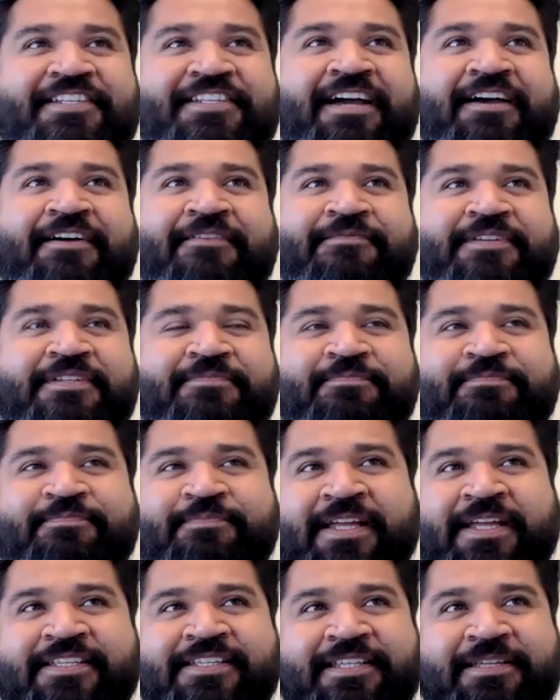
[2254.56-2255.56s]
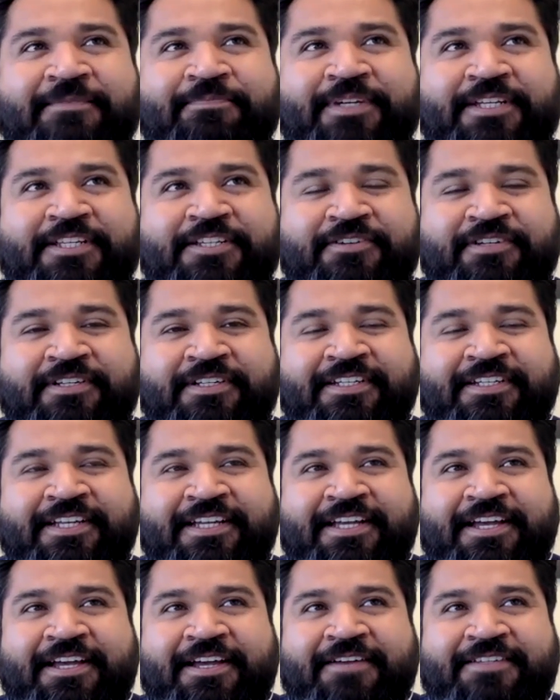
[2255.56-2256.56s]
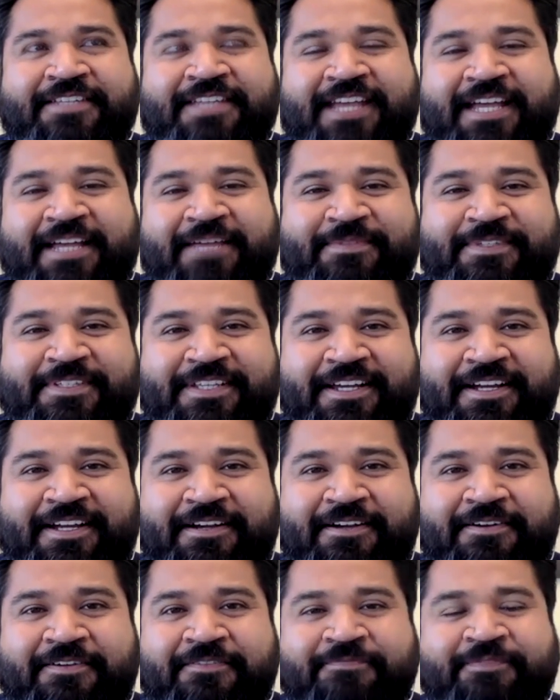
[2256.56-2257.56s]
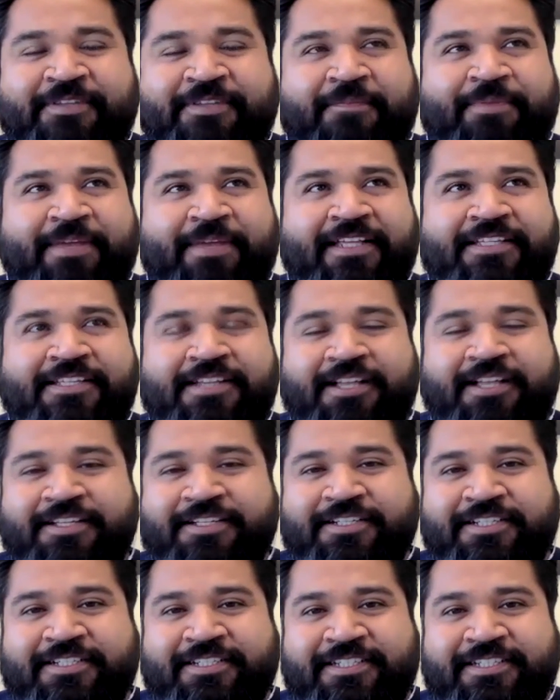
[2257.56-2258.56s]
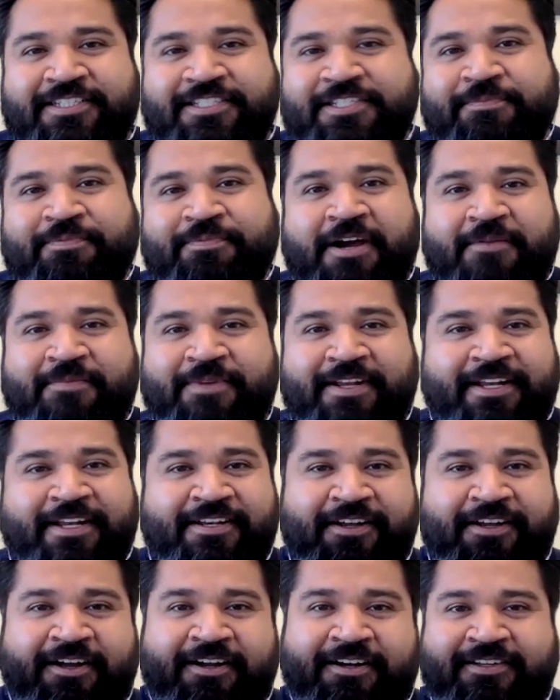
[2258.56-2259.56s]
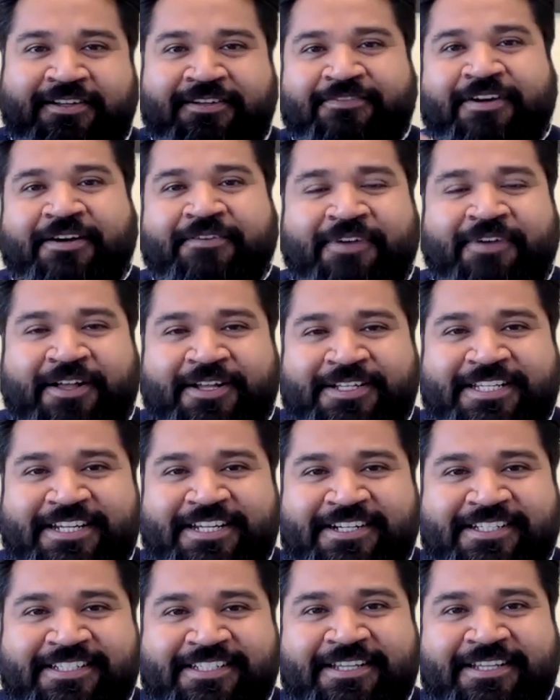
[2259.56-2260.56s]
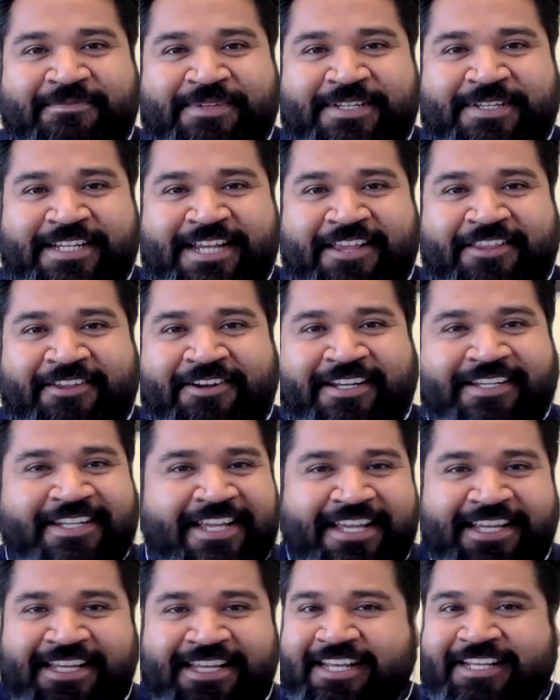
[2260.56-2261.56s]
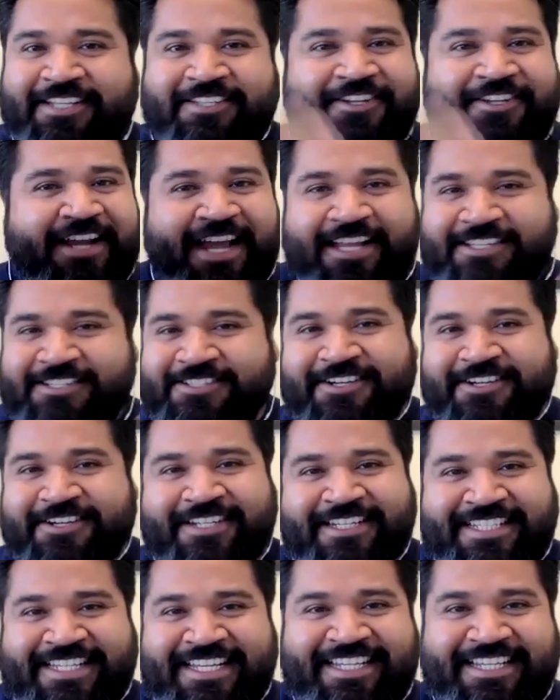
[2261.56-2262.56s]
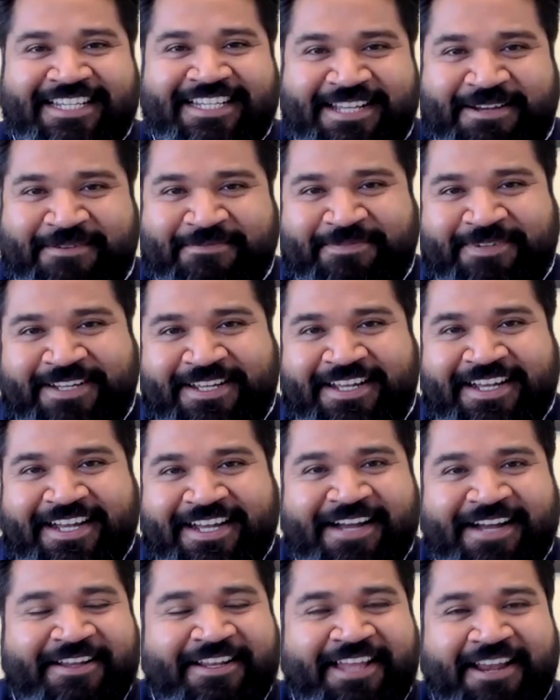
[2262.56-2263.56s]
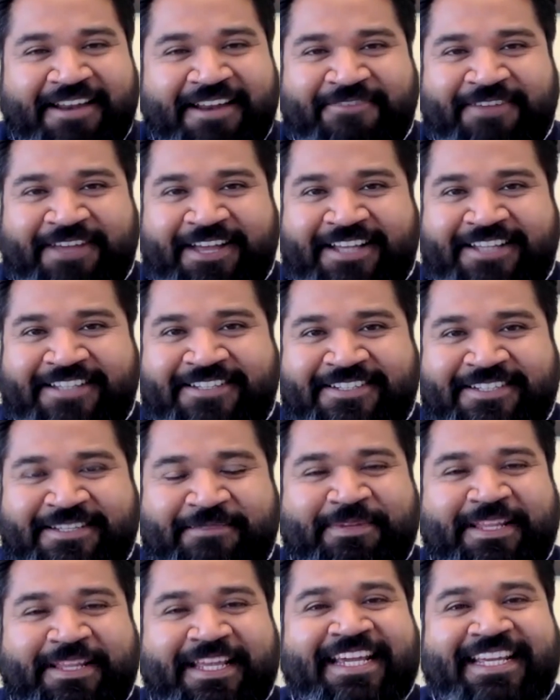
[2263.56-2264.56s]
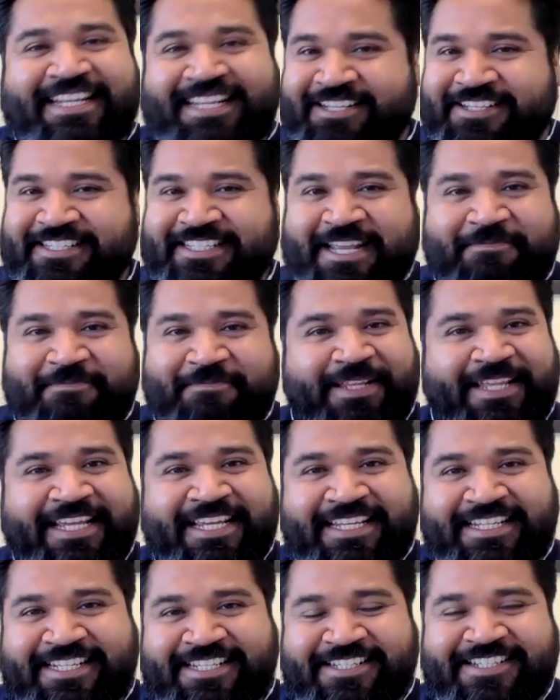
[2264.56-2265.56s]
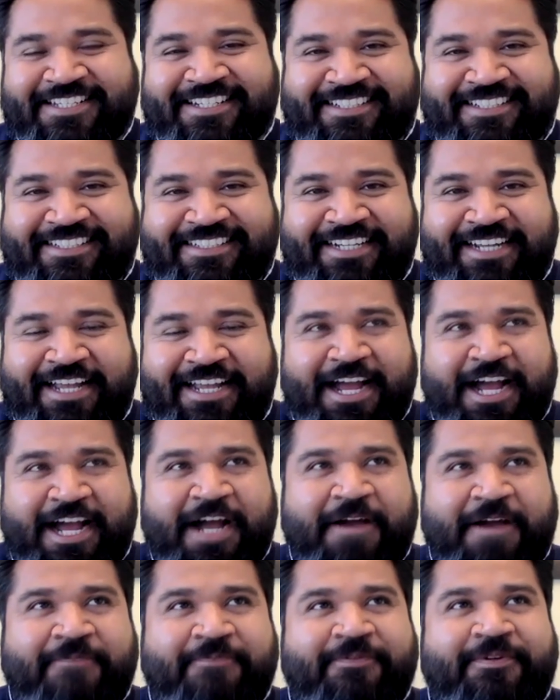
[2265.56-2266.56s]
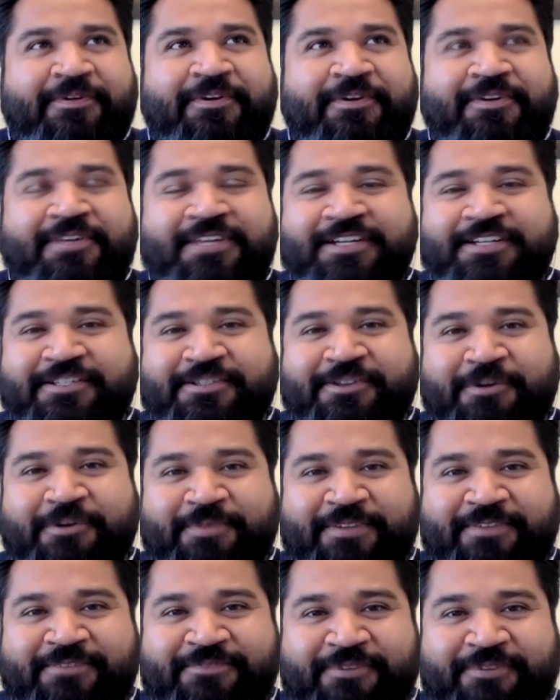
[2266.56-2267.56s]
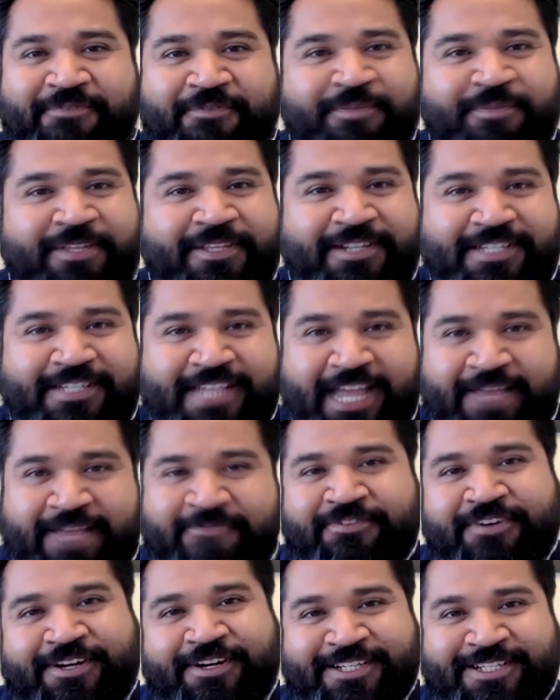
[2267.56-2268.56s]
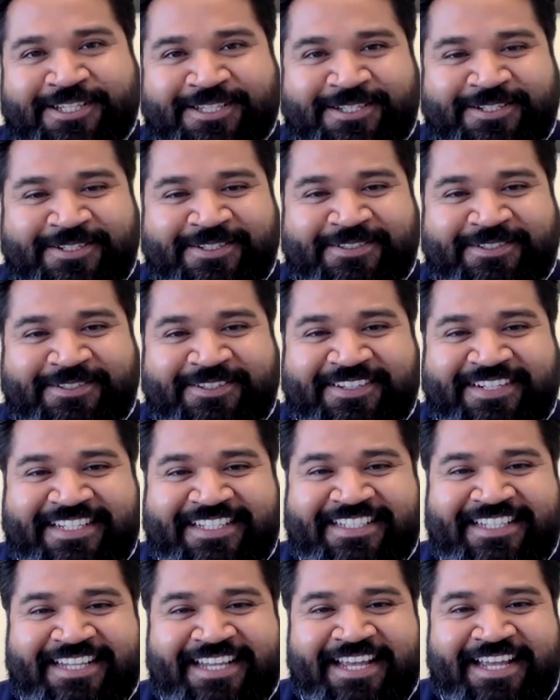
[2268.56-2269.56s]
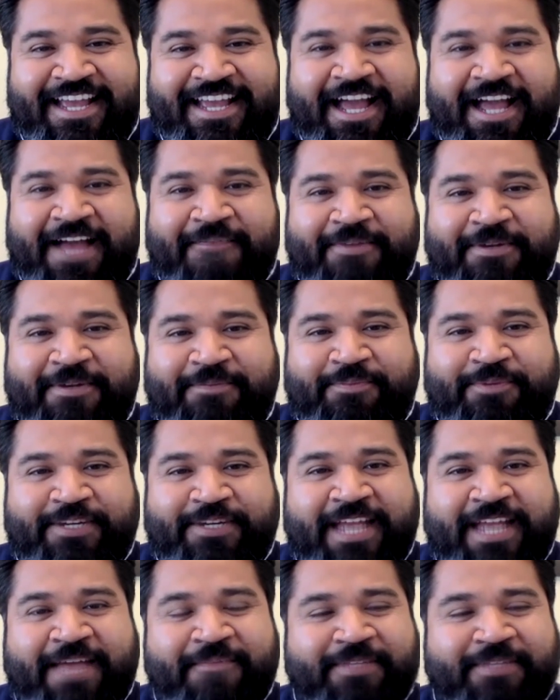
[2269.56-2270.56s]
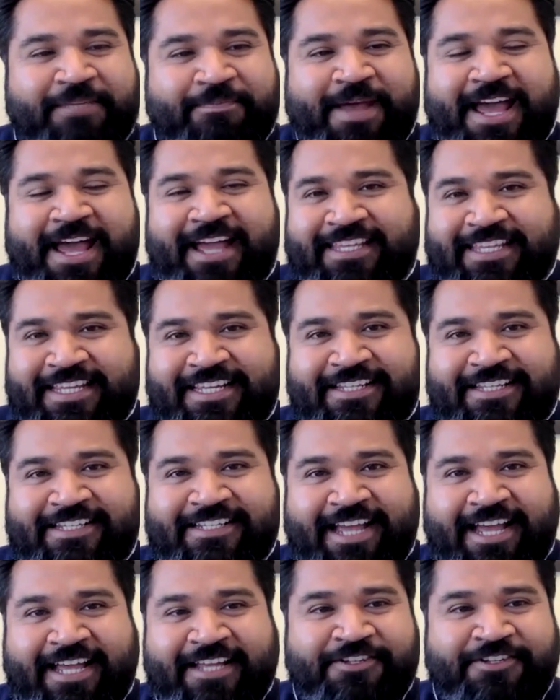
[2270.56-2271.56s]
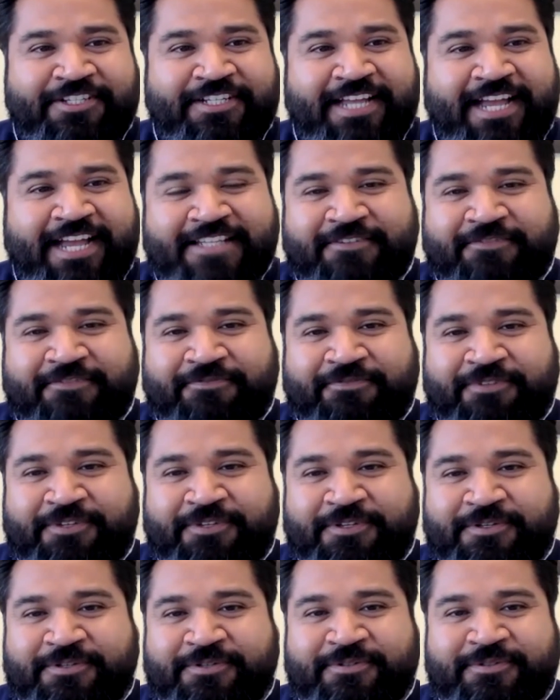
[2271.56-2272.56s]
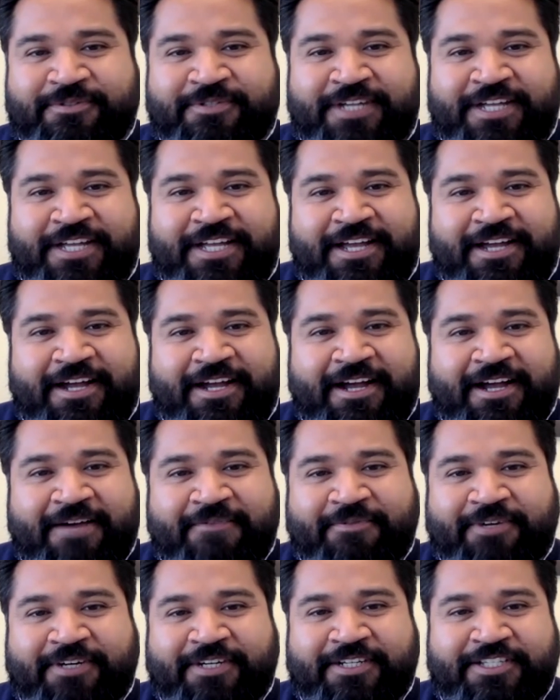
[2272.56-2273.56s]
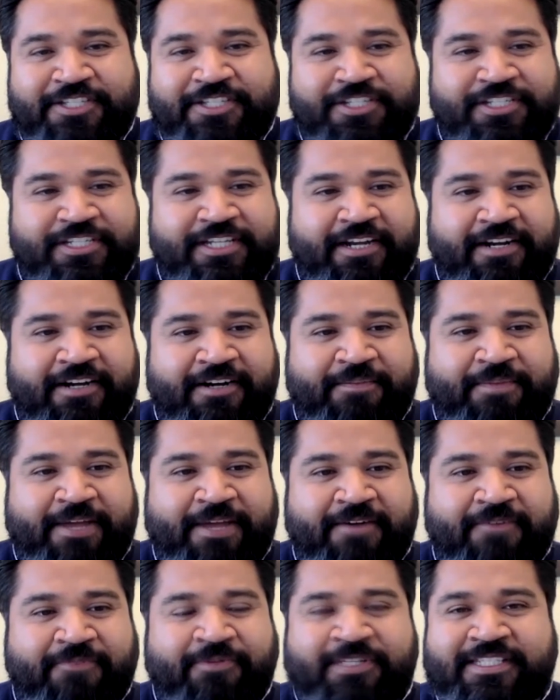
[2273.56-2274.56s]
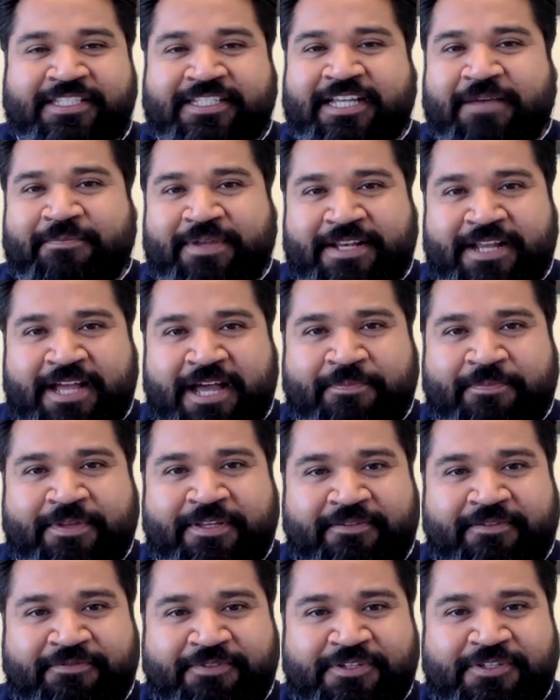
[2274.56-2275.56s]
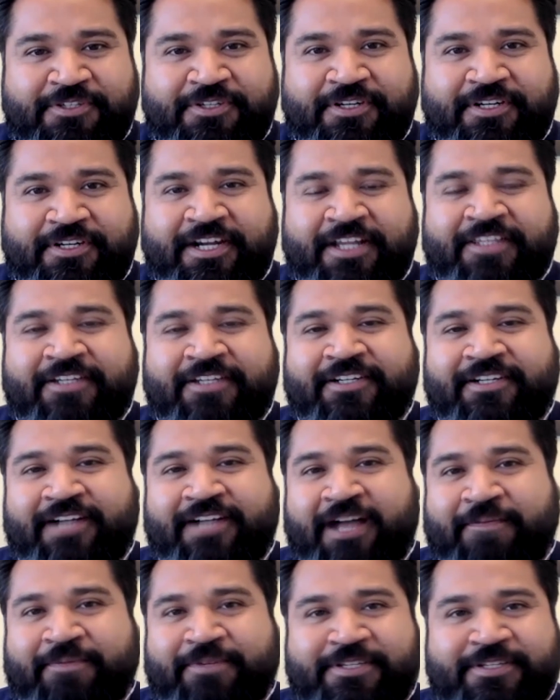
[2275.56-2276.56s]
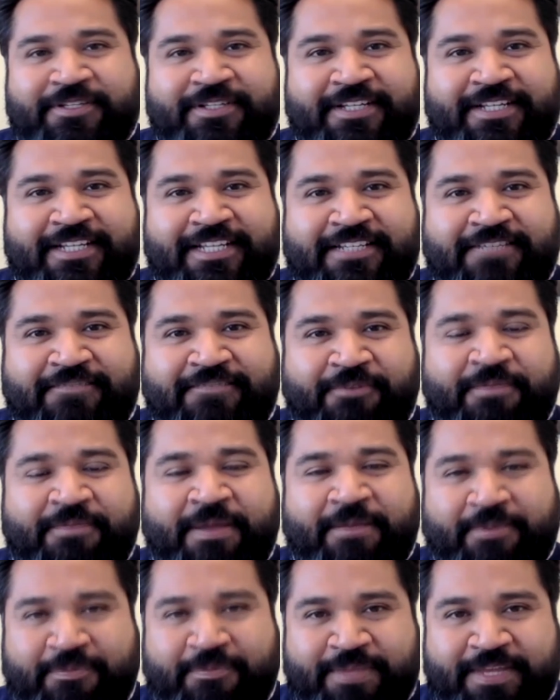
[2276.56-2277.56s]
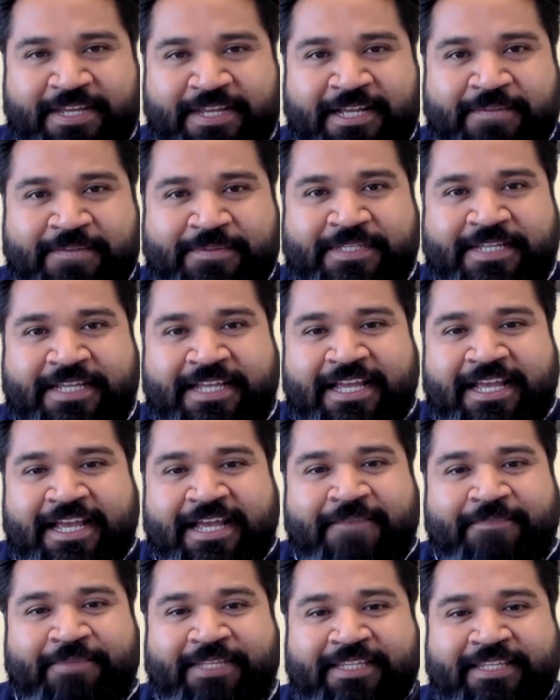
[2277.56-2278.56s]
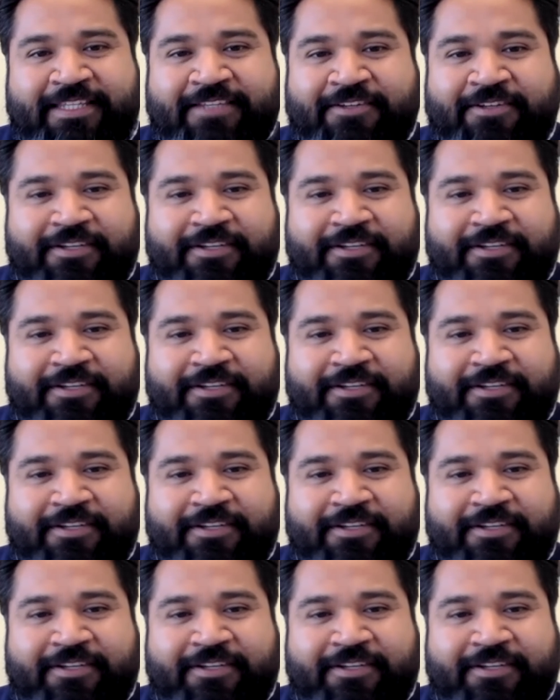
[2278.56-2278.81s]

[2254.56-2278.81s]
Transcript: so now I'm just mentally picturing the times of our paleontology department and all of our volunteers coming together and getting their hands dirty, digging up a lot of fossils and playing, like you said, playing in dirt. Here's hoping for familiar times very soon, Chris. I'm going to bring Emily back in. I know she has a few words to share about what's coming up in the future, other opportunities for member meetups. But